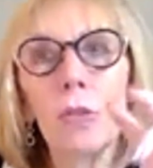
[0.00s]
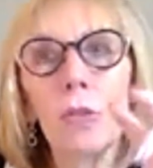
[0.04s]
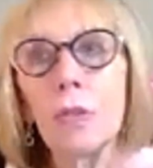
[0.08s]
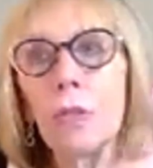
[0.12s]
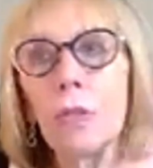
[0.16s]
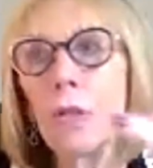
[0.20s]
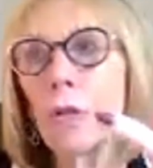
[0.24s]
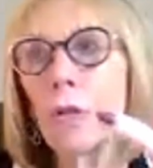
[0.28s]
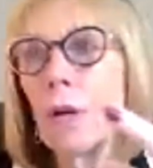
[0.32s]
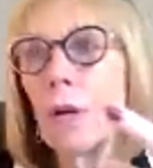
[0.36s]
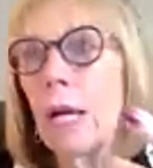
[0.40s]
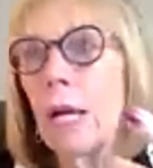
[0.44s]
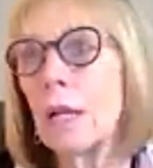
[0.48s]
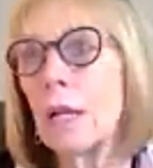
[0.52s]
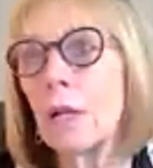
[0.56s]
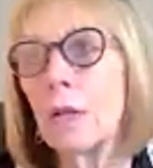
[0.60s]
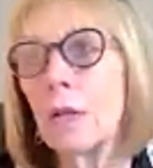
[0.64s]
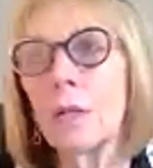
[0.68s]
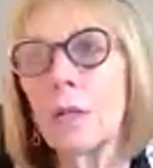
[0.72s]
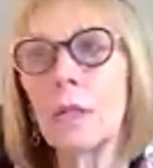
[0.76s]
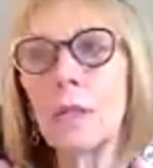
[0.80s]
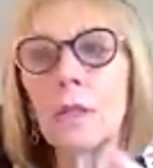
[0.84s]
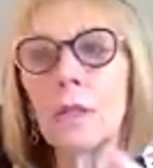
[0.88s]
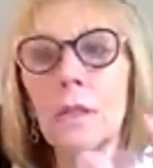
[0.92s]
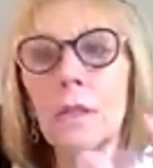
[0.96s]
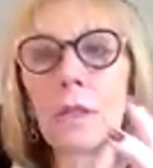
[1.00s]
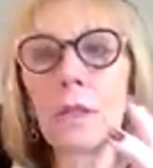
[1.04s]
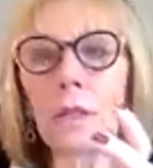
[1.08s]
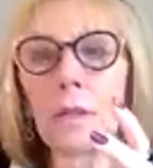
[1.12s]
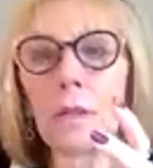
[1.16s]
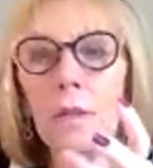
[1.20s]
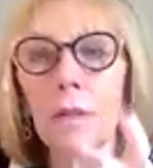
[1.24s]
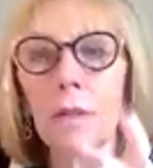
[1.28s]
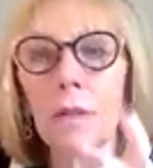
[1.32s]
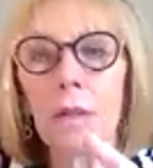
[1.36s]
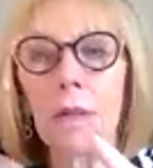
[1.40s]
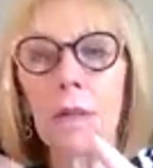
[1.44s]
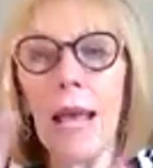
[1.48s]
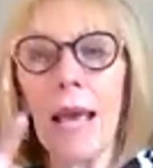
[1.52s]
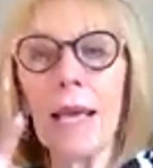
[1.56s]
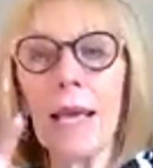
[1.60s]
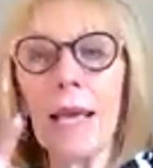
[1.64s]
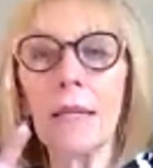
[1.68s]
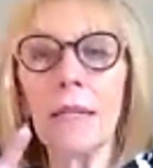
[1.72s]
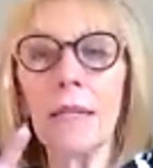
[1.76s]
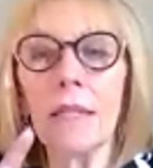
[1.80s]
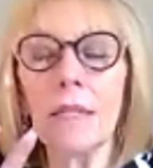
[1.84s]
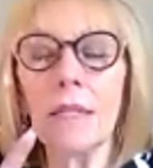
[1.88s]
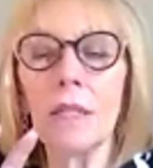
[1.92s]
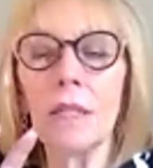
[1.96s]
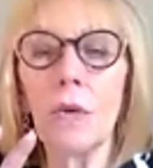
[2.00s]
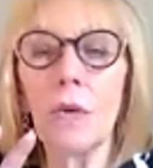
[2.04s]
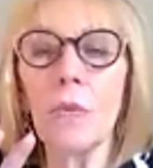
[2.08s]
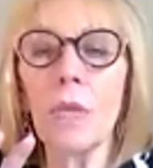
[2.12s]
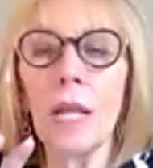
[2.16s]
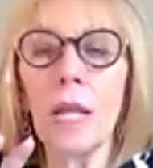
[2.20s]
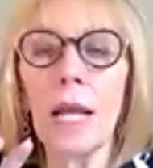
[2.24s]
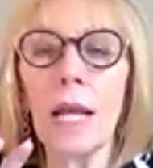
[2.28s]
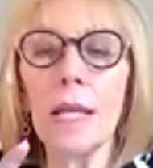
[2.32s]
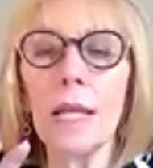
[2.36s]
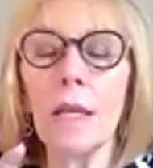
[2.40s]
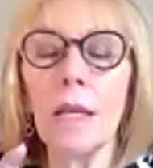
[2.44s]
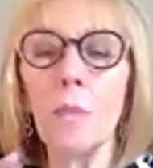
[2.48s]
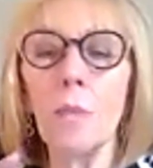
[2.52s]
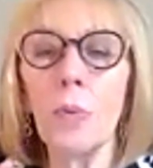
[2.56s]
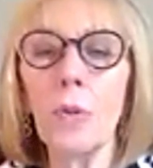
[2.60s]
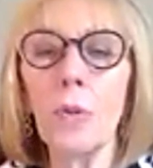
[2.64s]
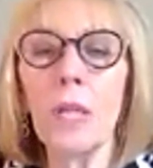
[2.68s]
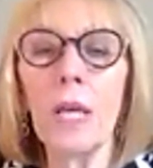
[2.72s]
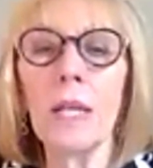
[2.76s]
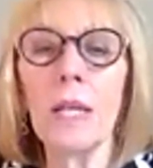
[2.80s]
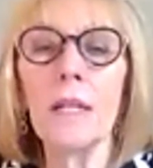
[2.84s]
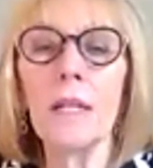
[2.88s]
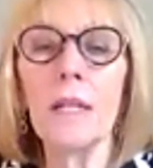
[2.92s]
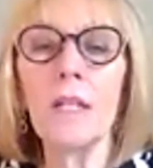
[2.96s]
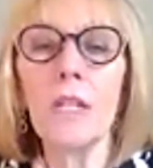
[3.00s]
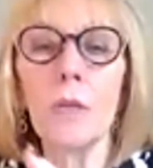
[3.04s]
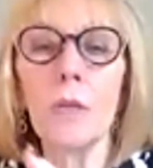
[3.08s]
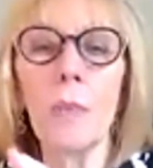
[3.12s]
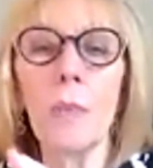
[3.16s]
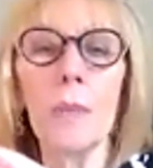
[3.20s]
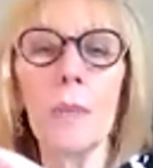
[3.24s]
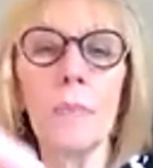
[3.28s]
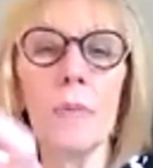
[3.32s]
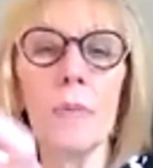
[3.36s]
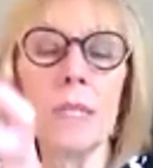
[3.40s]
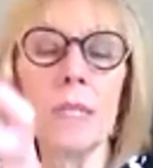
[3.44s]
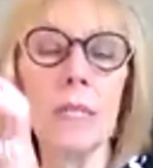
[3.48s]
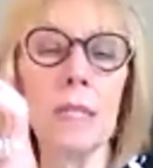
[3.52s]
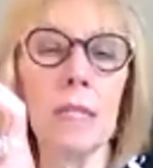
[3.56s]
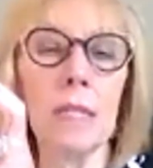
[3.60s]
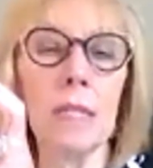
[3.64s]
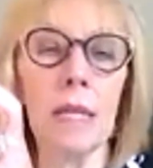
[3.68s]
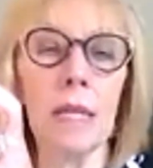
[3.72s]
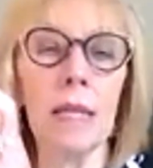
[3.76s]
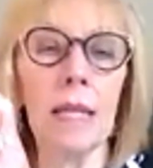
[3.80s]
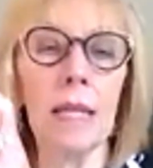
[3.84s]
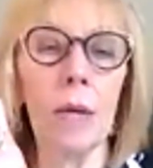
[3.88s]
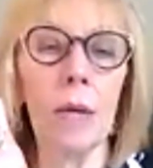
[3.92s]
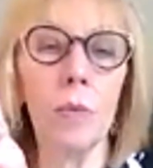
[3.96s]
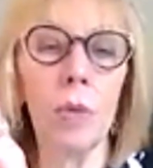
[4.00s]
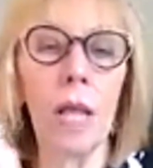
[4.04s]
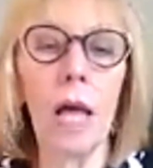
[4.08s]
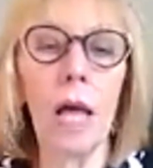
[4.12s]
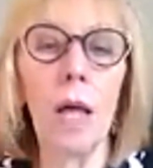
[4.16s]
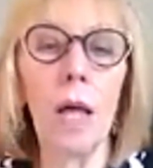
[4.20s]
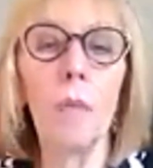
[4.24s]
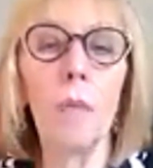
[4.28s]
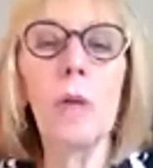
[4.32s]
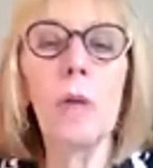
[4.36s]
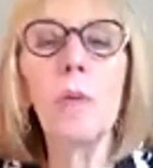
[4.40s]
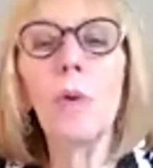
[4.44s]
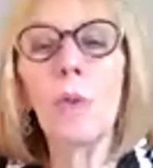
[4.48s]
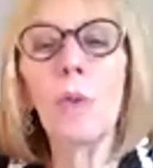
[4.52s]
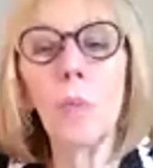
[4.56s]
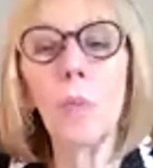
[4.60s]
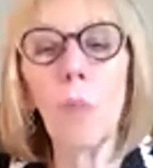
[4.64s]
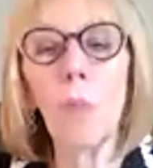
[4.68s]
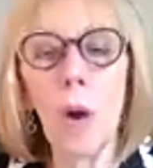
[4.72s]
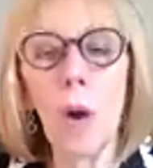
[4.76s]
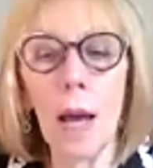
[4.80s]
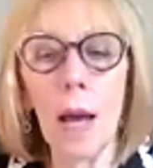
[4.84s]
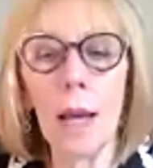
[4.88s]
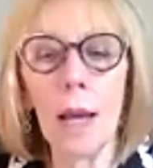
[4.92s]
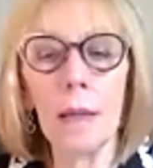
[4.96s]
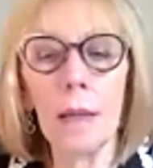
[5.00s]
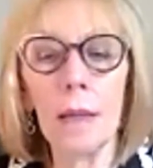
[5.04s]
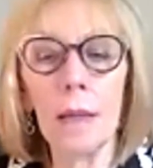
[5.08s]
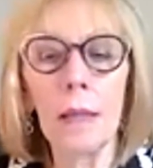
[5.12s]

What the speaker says: you know, I learned X so that I can put that into my business and that will help me with Y.